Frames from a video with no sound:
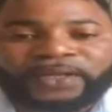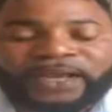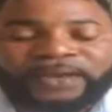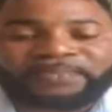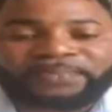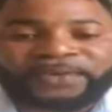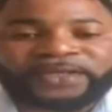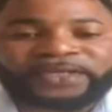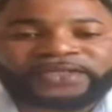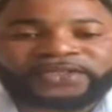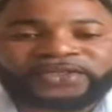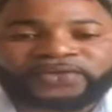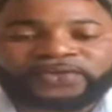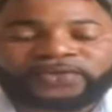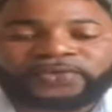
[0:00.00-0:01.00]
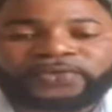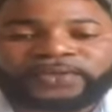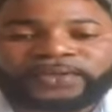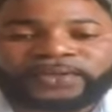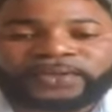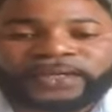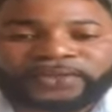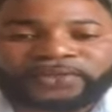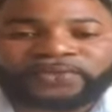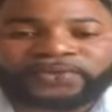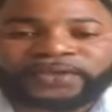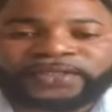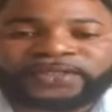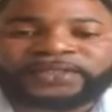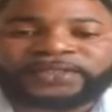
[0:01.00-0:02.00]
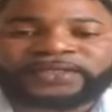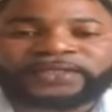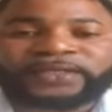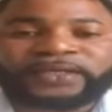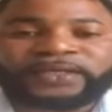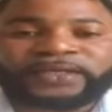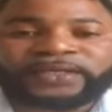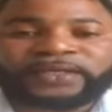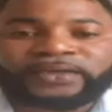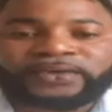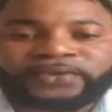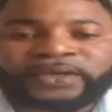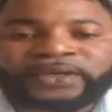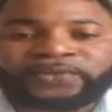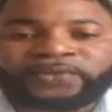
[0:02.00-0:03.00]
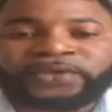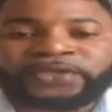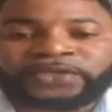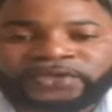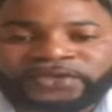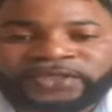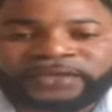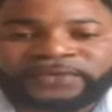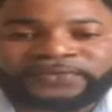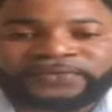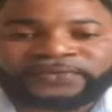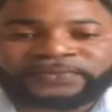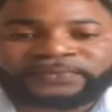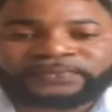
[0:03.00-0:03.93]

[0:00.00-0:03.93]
and P Institute and do it. You can do it yourself.